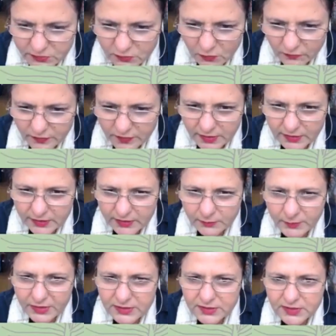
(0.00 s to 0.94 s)
it in the
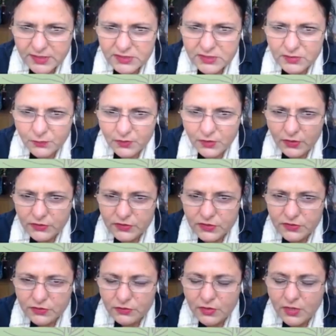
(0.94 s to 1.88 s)
meditation we're going to
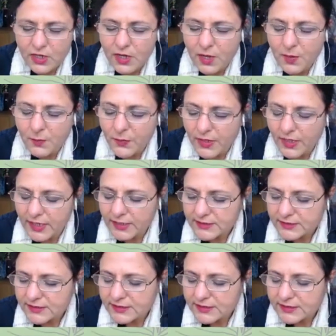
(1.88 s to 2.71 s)
do. But it's